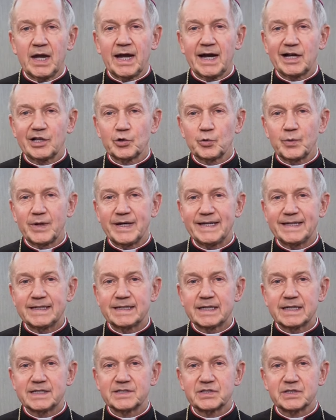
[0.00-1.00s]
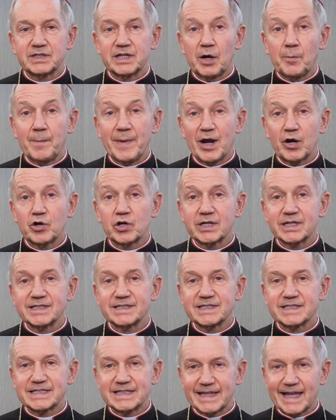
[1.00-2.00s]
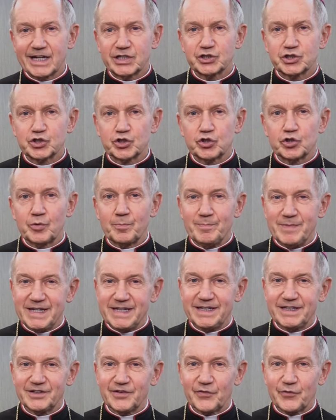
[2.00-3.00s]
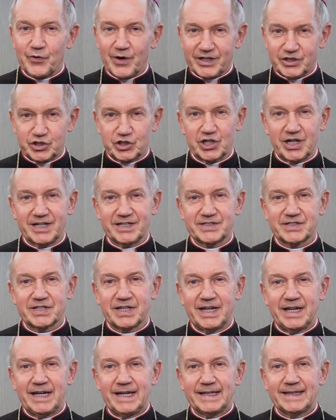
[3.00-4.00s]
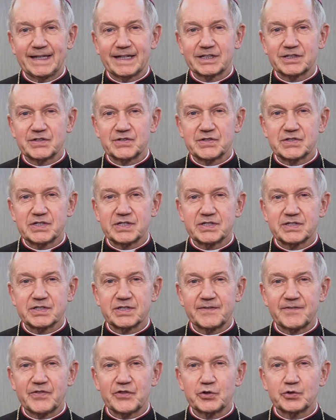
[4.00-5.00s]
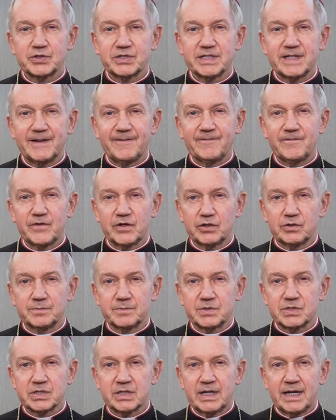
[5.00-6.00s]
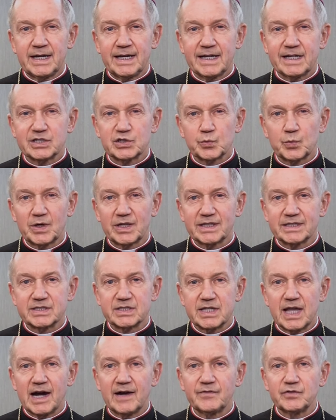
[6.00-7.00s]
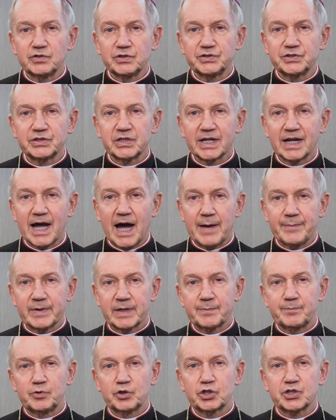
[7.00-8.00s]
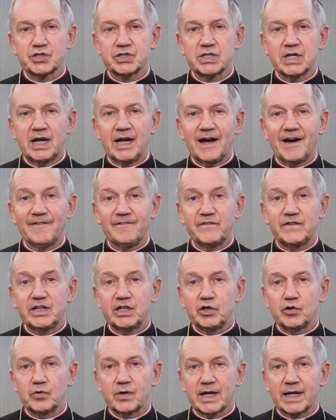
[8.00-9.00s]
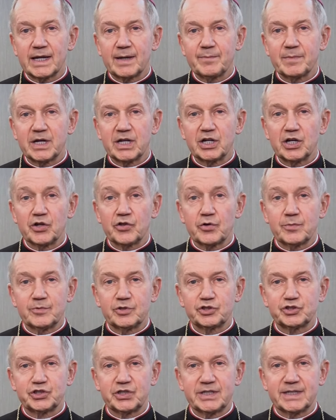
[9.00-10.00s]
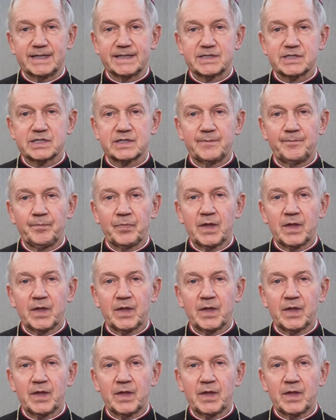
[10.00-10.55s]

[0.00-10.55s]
Halloween is an American slasher media franchise that consists of 13 films, as well as novels, comic books, a video game, and other merchandise.